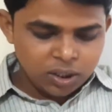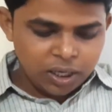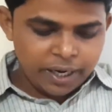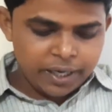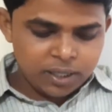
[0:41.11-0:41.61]

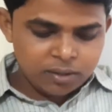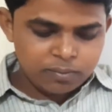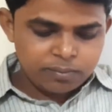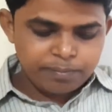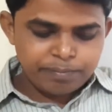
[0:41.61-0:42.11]

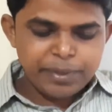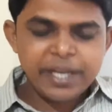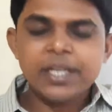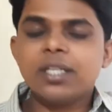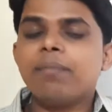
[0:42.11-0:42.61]
and
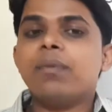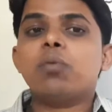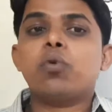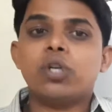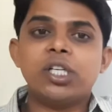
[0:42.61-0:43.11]
page number
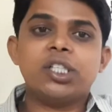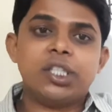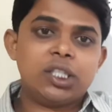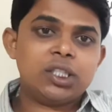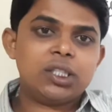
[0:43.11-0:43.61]

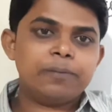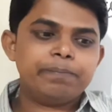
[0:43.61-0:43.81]
46.